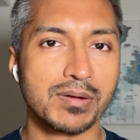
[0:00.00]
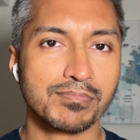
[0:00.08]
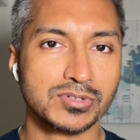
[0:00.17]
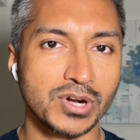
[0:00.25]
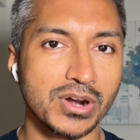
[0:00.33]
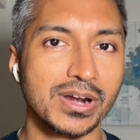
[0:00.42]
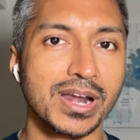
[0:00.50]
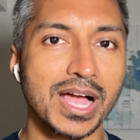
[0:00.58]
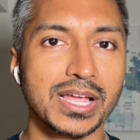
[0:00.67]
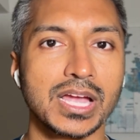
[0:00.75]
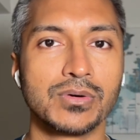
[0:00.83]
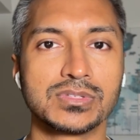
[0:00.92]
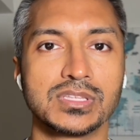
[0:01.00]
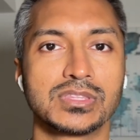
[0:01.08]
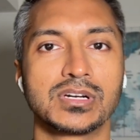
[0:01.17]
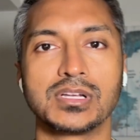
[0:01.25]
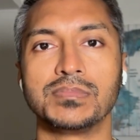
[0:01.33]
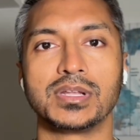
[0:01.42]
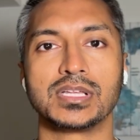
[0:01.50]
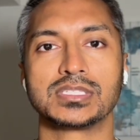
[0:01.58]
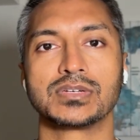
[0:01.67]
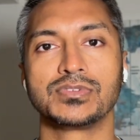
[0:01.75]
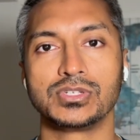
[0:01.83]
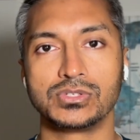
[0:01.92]
try to knock out within 30 minutes.
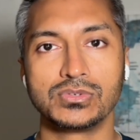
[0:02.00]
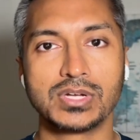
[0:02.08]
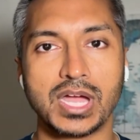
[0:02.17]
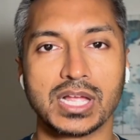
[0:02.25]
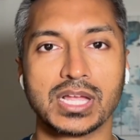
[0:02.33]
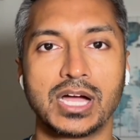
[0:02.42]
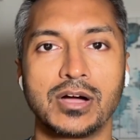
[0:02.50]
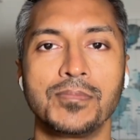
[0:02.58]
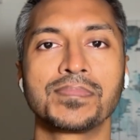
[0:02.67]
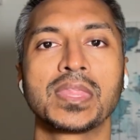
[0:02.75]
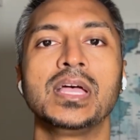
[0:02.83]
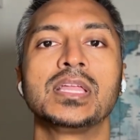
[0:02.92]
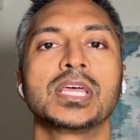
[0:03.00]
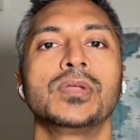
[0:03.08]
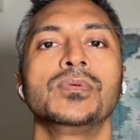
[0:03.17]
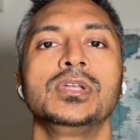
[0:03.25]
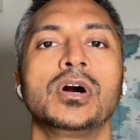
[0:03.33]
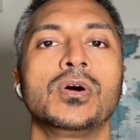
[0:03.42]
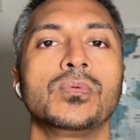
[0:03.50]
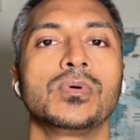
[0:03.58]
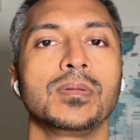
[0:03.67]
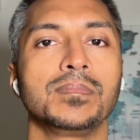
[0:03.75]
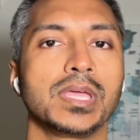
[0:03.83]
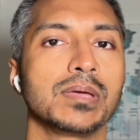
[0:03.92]
If we do knock out, then we know
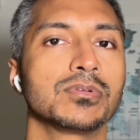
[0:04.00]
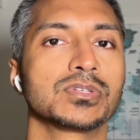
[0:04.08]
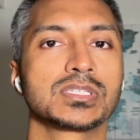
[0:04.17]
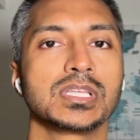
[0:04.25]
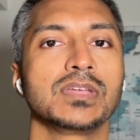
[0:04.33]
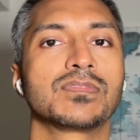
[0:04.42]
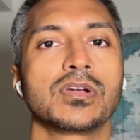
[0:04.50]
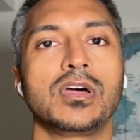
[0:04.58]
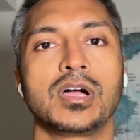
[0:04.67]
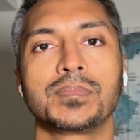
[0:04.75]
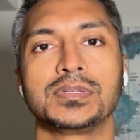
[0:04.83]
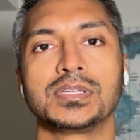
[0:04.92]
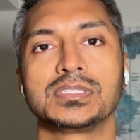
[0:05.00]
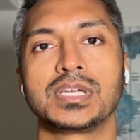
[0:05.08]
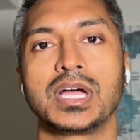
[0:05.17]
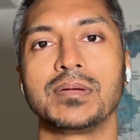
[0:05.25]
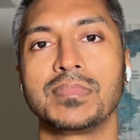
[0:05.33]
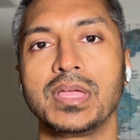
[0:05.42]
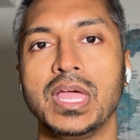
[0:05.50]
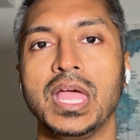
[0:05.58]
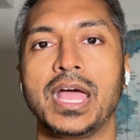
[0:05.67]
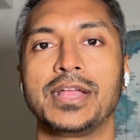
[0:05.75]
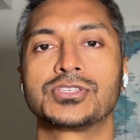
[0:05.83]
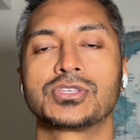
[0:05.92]
we'll be able to sleep for long periods of time.
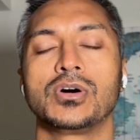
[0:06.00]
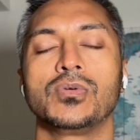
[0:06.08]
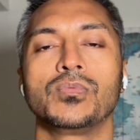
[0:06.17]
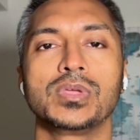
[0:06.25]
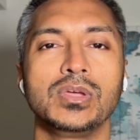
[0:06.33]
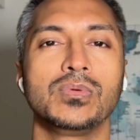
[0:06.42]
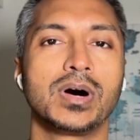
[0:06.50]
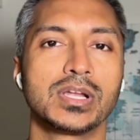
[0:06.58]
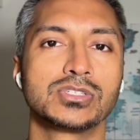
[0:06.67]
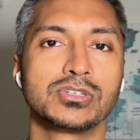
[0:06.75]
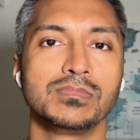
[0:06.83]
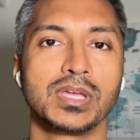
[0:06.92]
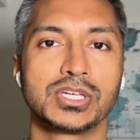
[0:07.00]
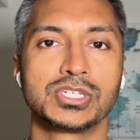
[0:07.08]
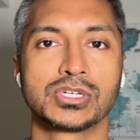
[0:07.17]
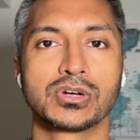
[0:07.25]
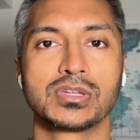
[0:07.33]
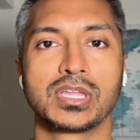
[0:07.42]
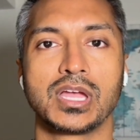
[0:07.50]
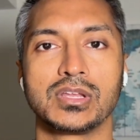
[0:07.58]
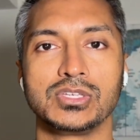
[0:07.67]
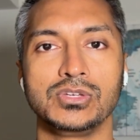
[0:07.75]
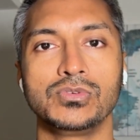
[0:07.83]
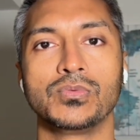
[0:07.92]
And so we want to make sure
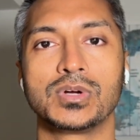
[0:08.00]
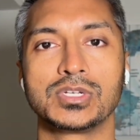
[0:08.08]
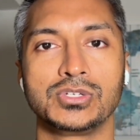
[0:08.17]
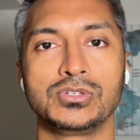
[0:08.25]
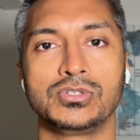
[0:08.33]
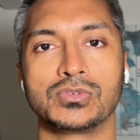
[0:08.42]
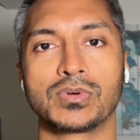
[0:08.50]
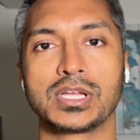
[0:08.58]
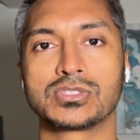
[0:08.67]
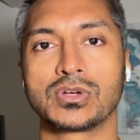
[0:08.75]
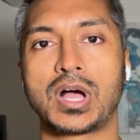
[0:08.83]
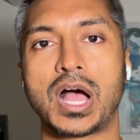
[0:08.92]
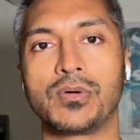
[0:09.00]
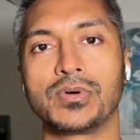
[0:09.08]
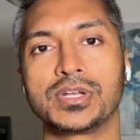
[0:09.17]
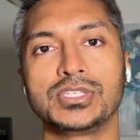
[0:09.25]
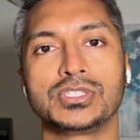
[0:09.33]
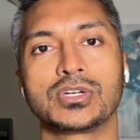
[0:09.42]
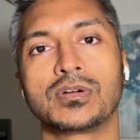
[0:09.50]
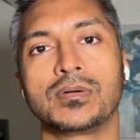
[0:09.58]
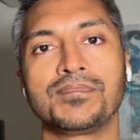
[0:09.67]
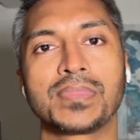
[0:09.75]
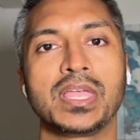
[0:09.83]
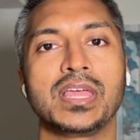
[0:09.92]
that what you do, right? So what does your
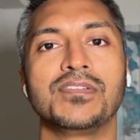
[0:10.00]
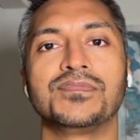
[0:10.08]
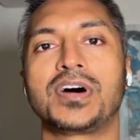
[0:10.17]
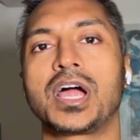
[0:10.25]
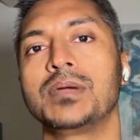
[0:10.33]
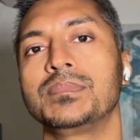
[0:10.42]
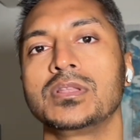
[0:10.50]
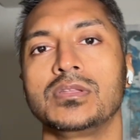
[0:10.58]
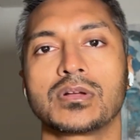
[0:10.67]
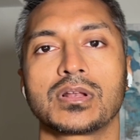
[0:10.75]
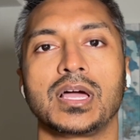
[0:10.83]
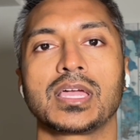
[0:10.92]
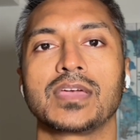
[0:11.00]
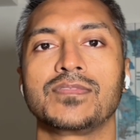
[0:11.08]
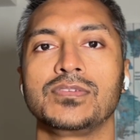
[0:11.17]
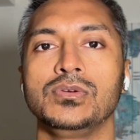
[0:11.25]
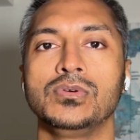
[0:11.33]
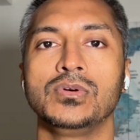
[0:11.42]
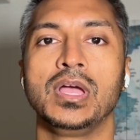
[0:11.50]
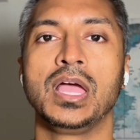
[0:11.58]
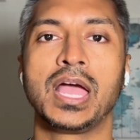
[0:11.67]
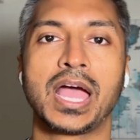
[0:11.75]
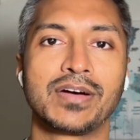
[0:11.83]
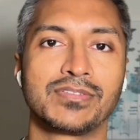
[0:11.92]
environment look like? If you
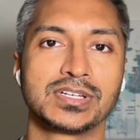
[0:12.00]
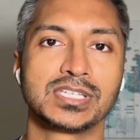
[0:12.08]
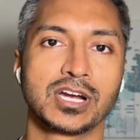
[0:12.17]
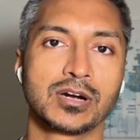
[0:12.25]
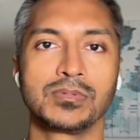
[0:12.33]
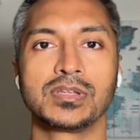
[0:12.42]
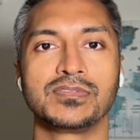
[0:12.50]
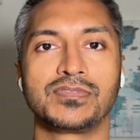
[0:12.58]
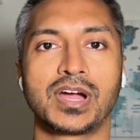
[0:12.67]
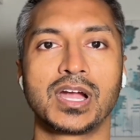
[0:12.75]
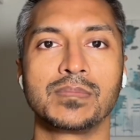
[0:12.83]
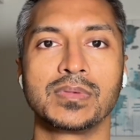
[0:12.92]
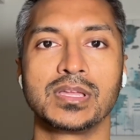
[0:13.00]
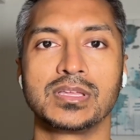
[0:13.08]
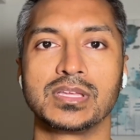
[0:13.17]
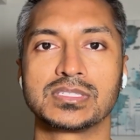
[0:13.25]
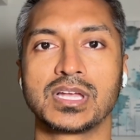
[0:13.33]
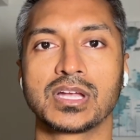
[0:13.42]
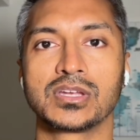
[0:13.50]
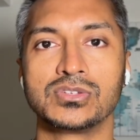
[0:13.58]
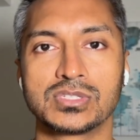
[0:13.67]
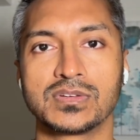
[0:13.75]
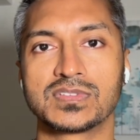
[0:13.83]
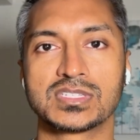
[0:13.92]
have a terrible environment, it's not
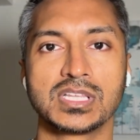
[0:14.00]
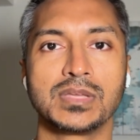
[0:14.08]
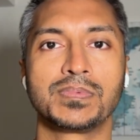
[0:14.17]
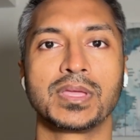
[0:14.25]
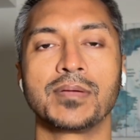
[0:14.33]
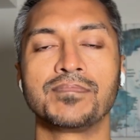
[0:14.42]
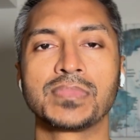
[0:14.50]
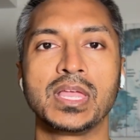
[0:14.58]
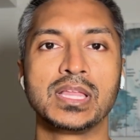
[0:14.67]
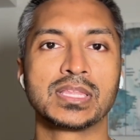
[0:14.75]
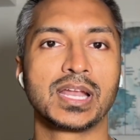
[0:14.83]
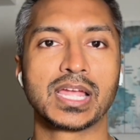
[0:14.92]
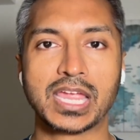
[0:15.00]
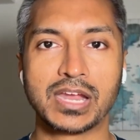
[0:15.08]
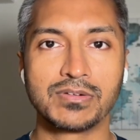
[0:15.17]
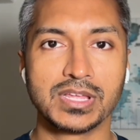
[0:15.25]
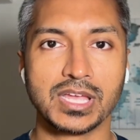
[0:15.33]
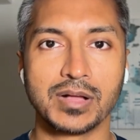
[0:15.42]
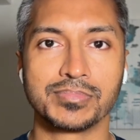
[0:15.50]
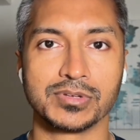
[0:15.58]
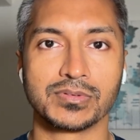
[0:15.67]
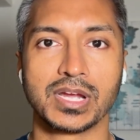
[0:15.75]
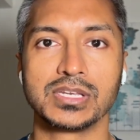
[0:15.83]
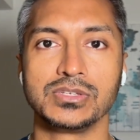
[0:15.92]
conducive to sleeping, then I can't really help you,
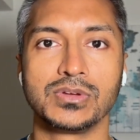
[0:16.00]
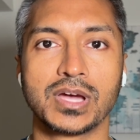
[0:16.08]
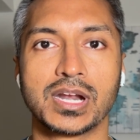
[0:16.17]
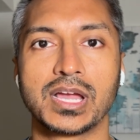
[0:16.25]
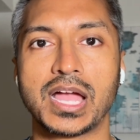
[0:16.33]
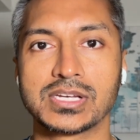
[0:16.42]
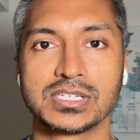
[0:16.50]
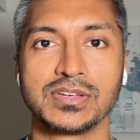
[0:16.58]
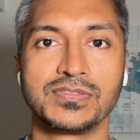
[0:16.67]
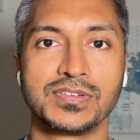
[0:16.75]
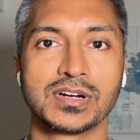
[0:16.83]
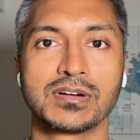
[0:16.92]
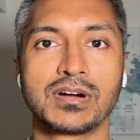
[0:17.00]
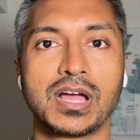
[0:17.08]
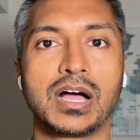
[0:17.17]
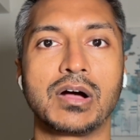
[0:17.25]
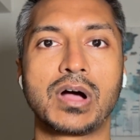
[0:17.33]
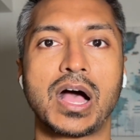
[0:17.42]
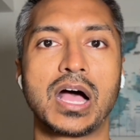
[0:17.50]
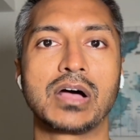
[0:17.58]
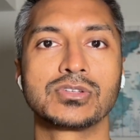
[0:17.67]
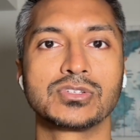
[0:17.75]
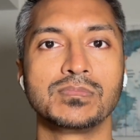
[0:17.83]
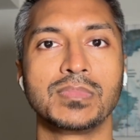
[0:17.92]
right? You gotta actually figure out how
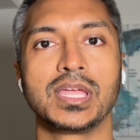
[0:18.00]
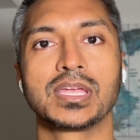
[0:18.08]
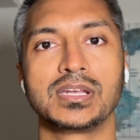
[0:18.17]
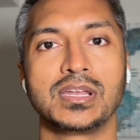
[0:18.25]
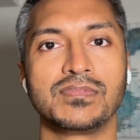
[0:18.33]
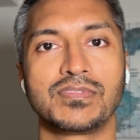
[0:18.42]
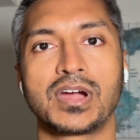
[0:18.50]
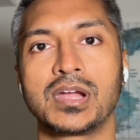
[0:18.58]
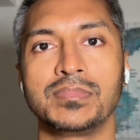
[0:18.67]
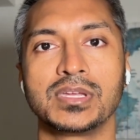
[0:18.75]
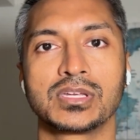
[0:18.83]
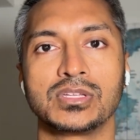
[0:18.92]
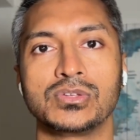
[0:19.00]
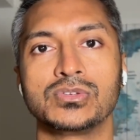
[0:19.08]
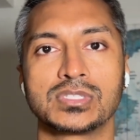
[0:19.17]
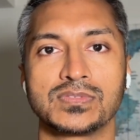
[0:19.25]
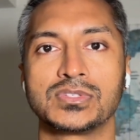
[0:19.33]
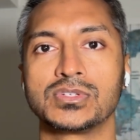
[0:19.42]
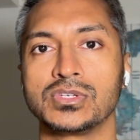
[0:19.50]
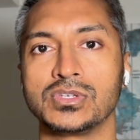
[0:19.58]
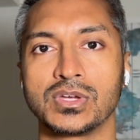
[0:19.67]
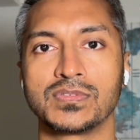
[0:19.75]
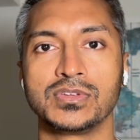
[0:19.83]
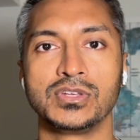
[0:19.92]
to make an environment conducive to you.
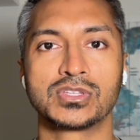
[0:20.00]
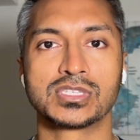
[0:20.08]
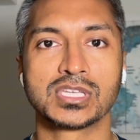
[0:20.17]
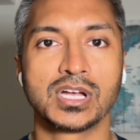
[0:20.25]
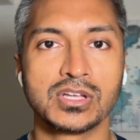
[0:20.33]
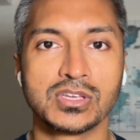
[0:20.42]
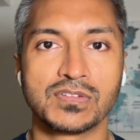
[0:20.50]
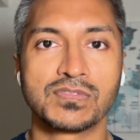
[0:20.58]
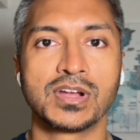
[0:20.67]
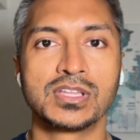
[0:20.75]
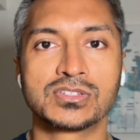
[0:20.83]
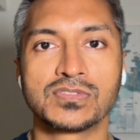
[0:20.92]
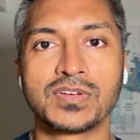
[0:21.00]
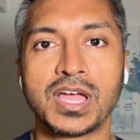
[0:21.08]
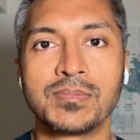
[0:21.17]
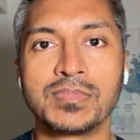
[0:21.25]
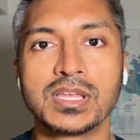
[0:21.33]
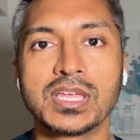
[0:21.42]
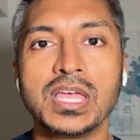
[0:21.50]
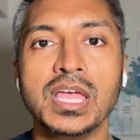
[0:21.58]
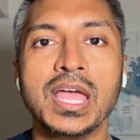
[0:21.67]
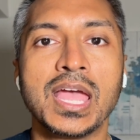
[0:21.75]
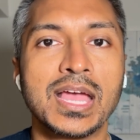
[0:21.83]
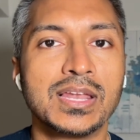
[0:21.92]
If you need to tell your friends or family,
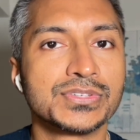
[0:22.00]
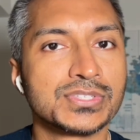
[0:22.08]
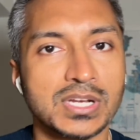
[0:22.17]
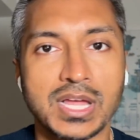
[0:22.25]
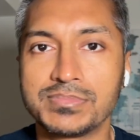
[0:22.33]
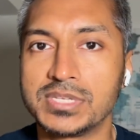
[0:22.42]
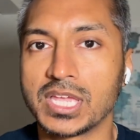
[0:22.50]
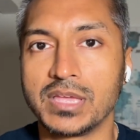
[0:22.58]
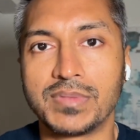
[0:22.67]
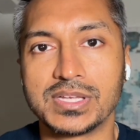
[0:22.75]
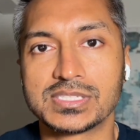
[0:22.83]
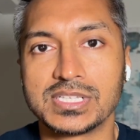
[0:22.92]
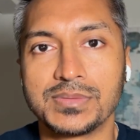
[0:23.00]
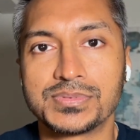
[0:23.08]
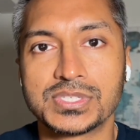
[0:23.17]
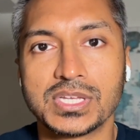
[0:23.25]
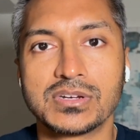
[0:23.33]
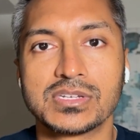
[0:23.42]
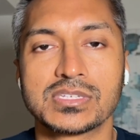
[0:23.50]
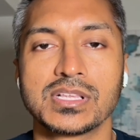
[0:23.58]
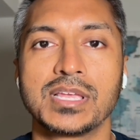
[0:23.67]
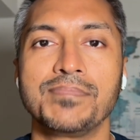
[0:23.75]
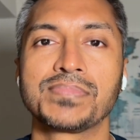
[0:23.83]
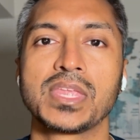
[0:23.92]
hey, listen, I'm taking my sleep
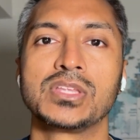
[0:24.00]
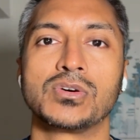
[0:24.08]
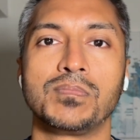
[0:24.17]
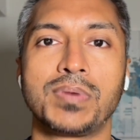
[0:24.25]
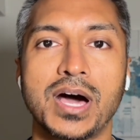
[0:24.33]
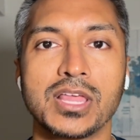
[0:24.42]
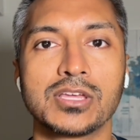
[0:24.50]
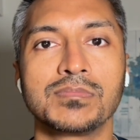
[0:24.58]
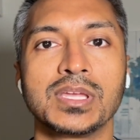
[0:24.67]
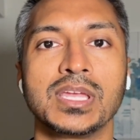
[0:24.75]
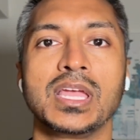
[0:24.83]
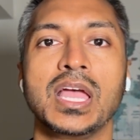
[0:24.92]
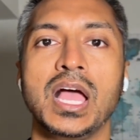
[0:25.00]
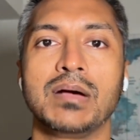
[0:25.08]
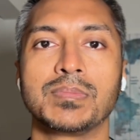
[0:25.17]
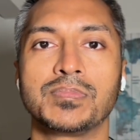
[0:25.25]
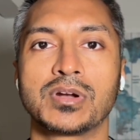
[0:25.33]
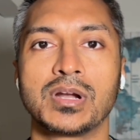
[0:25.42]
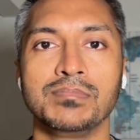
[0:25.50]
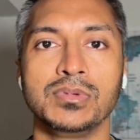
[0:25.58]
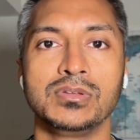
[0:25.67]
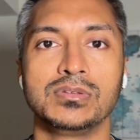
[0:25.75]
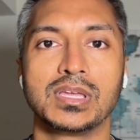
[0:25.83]
seriously, don't bother me, I'm gonna put on mute,